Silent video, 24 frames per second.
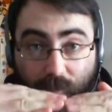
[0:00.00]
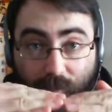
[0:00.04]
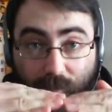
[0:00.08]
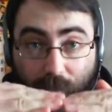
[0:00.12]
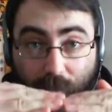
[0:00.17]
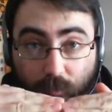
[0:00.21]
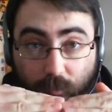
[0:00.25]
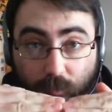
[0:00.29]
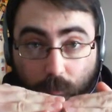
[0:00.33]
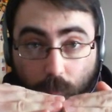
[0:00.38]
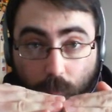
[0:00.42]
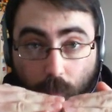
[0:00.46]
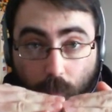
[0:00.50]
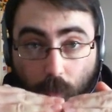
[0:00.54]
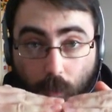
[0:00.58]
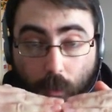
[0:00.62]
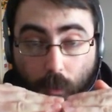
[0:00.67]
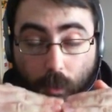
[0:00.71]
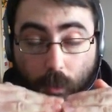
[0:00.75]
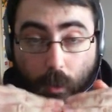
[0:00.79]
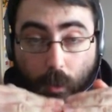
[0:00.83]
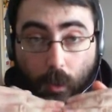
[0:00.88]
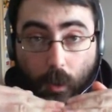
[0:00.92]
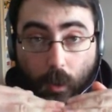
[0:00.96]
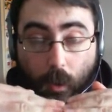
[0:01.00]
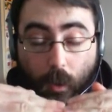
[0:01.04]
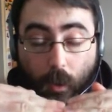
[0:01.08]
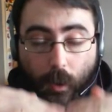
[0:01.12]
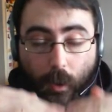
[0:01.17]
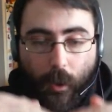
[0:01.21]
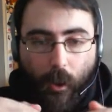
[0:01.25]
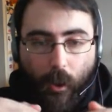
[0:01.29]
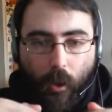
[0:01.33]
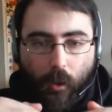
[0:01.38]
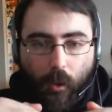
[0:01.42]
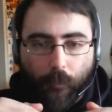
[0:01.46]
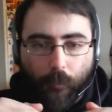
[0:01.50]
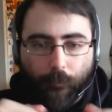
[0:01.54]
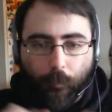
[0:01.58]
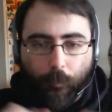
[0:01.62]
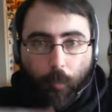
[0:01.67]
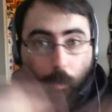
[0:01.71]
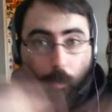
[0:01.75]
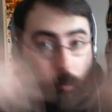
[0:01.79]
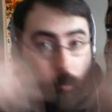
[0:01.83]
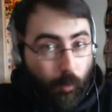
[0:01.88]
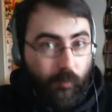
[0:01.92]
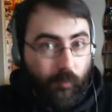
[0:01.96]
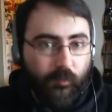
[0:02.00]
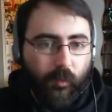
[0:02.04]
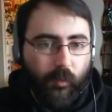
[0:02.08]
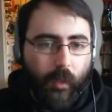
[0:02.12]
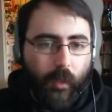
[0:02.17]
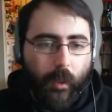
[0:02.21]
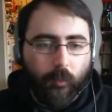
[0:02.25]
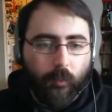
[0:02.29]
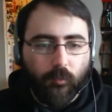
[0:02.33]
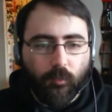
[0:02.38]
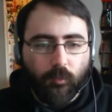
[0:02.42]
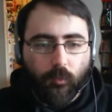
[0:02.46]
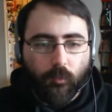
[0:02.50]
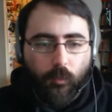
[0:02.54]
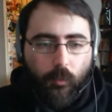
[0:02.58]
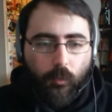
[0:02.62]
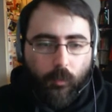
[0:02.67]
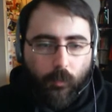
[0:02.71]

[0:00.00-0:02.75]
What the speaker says: center, the more points I get.